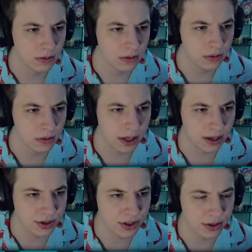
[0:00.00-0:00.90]

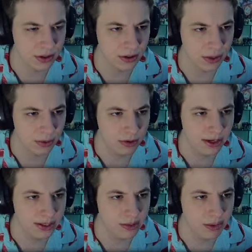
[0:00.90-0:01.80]
Gotcha. Okay, we'll create
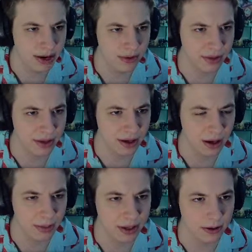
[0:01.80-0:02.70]
a spider thing
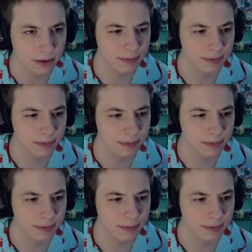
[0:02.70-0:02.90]
up here.